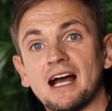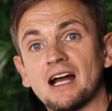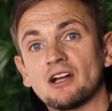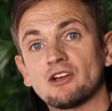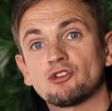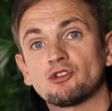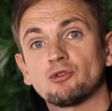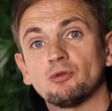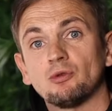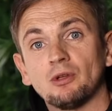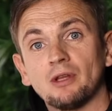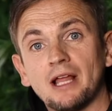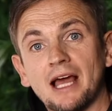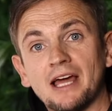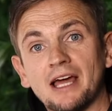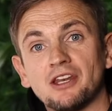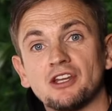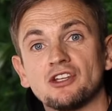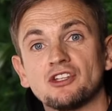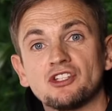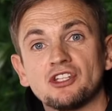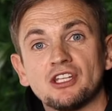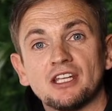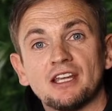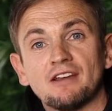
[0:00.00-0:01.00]
actual
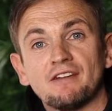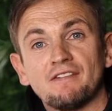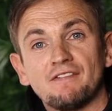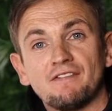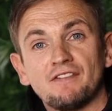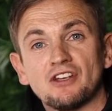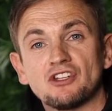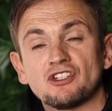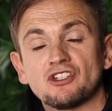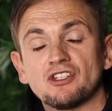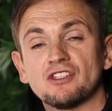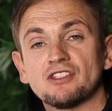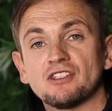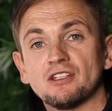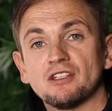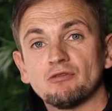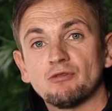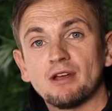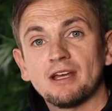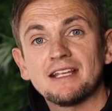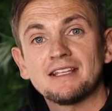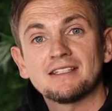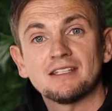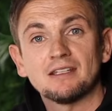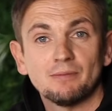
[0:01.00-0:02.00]
energy efficiency
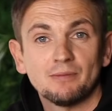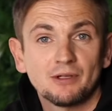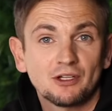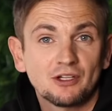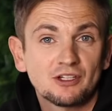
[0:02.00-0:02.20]
rating,